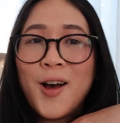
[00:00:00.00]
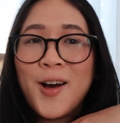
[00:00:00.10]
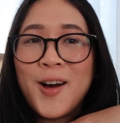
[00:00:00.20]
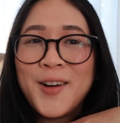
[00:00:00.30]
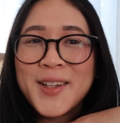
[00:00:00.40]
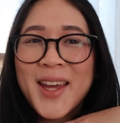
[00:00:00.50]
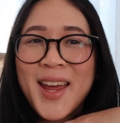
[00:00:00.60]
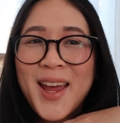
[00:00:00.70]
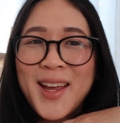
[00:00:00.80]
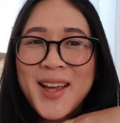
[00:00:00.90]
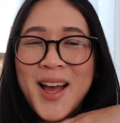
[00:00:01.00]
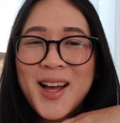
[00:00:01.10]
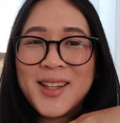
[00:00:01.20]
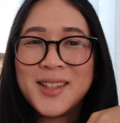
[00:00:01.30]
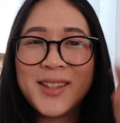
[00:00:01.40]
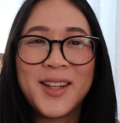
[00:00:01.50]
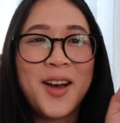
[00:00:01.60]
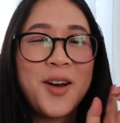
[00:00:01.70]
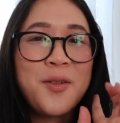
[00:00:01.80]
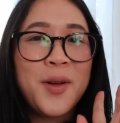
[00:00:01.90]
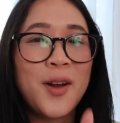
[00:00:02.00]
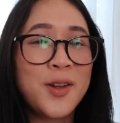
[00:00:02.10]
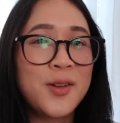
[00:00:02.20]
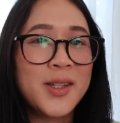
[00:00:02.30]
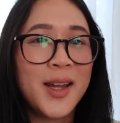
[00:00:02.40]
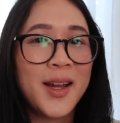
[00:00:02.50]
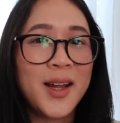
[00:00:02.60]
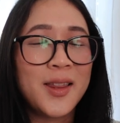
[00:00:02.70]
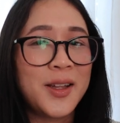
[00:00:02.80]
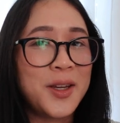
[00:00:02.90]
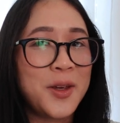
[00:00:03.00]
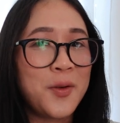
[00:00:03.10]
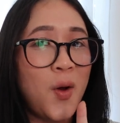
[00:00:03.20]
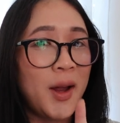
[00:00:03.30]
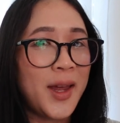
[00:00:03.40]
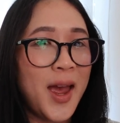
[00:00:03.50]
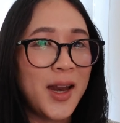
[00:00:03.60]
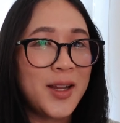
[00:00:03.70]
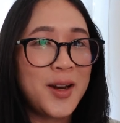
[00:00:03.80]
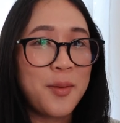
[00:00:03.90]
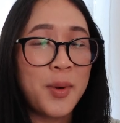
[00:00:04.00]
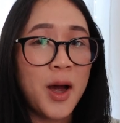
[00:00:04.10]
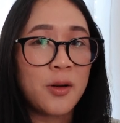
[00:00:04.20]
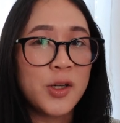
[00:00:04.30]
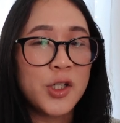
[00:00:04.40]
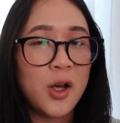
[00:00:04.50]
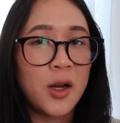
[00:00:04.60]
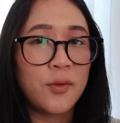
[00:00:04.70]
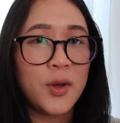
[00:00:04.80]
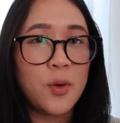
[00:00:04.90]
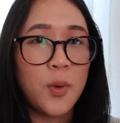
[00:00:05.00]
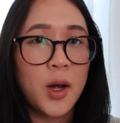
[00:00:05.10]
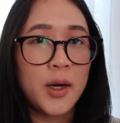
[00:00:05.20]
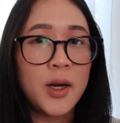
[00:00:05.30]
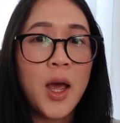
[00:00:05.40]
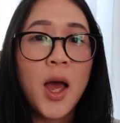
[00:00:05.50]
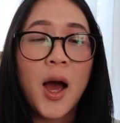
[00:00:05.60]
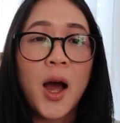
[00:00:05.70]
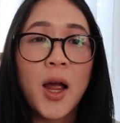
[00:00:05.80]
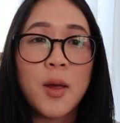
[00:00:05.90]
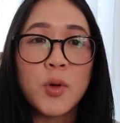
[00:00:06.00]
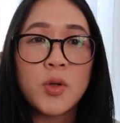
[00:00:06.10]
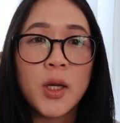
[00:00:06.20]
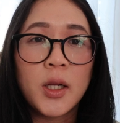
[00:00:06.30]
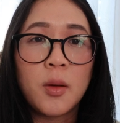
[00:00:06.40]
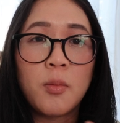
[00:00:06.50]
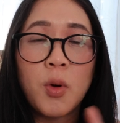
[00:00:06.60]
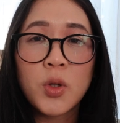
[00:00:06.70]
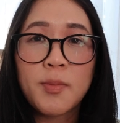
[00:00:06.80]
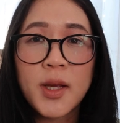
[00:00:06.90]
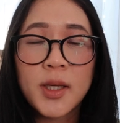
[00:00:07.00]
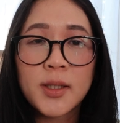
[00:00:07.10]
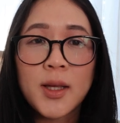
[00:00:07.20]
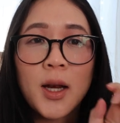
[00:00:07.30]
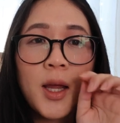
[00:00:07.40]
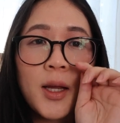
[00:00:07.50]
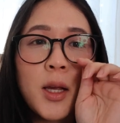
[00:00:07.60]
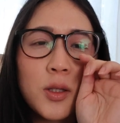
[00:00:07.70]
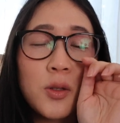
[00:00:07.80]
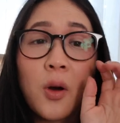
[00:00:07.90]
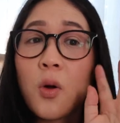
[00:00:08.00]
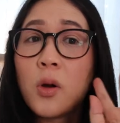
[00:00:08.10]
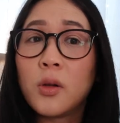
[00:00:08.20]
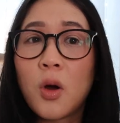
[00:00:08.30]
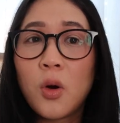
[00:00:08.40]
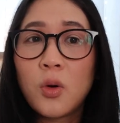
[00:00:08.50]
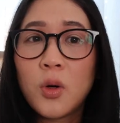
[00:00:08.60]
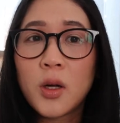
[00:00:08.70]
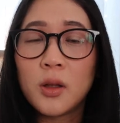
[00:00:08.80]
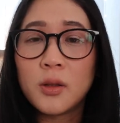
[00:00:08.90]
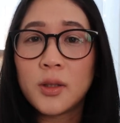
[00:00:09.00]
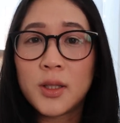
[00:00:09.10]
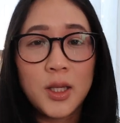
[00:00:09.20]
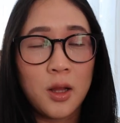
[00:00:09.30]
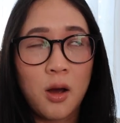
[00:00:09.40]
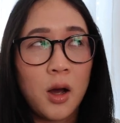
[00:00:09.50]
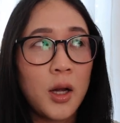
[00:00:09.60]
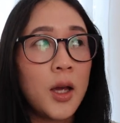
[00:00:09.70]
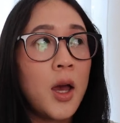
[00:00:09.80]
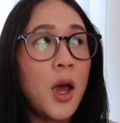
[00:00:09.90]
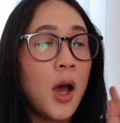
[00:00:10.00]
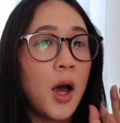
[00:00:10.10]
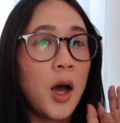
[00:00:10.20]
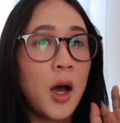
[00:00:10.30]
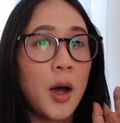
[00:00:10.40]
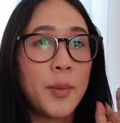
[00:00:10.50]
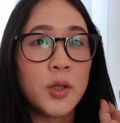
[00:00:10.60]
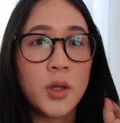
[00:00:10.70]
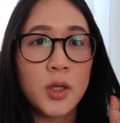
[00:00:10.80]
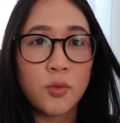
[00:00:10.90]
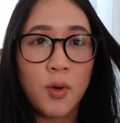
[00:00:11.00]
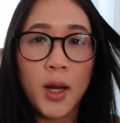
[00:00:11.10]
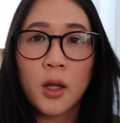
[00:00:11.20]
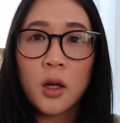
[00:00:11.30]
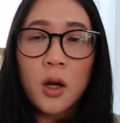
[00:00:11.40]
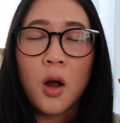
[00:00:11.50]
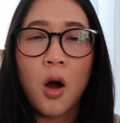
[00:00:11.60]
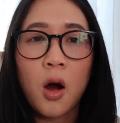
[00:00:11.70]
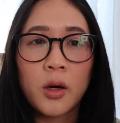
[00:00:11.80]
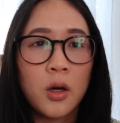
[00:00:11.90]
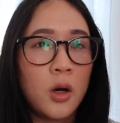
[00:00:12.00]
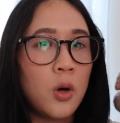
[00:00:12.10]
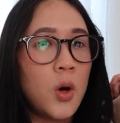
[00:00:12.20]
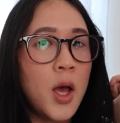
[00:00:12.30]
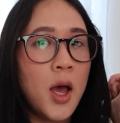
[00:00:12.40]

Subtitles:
Okay, hello. We are using the new Canon Powershot V1. I am using the most basic setting, so no C-Log. So this is regular auto.